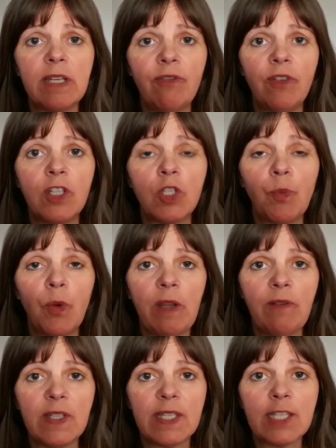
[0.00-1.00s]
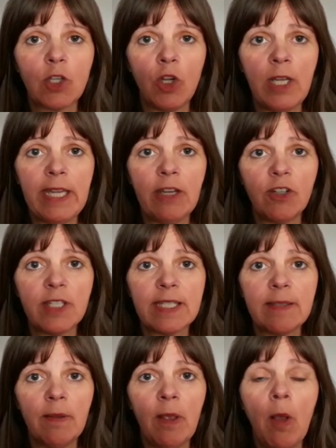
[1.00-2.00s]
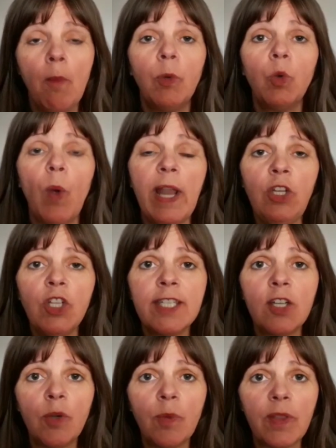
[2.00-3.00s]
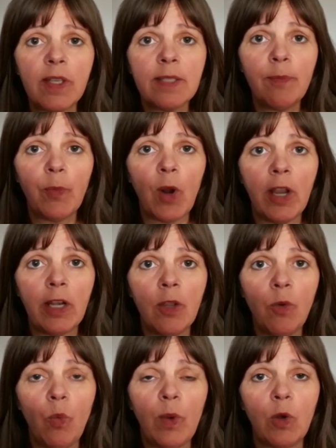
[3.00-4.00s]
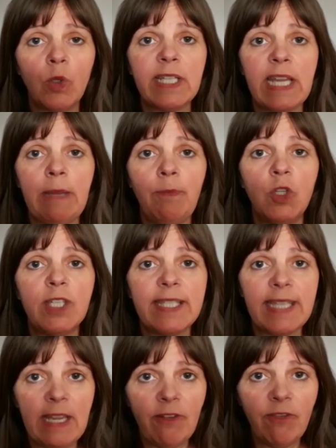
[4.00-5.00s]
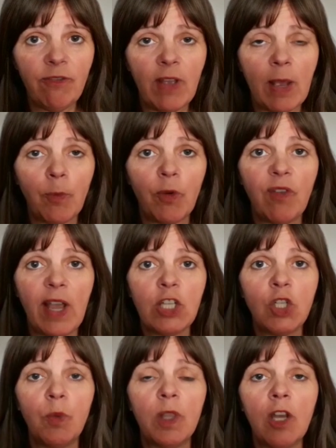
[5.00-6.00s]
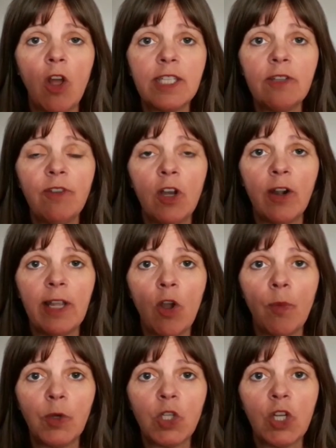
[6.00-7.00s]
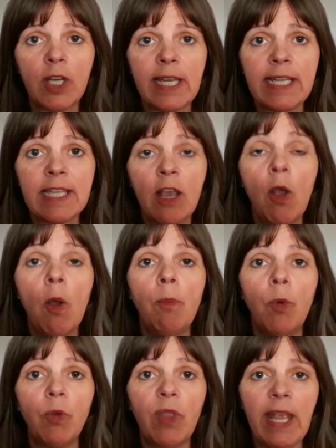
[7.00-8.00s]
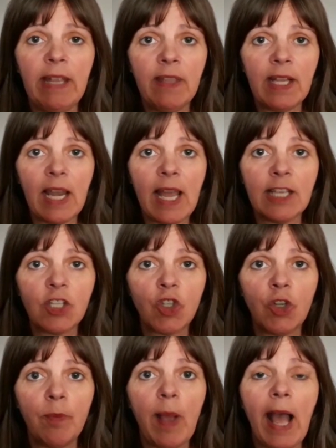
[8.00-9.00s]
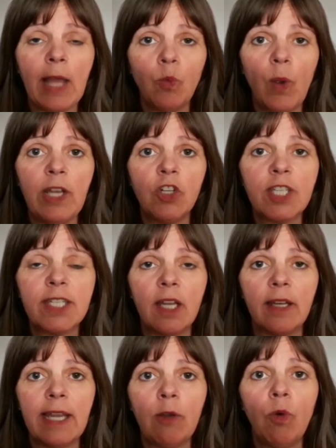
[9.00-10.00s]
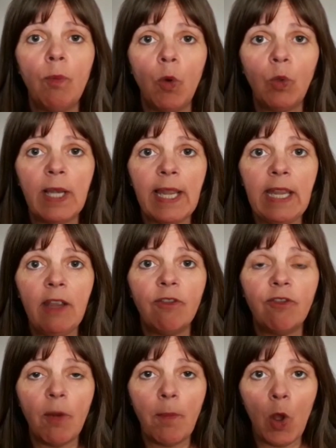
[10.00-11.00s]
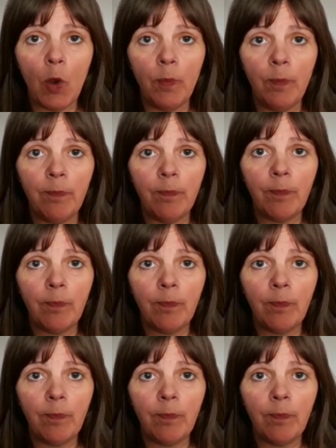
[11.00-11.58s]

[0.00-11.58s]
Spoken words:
different to previous school years, but when you start with us in Brownlow, we're going to keep you safe and provide you with lots of learning opportunities, both in the classroom and when you're studying remotely from home.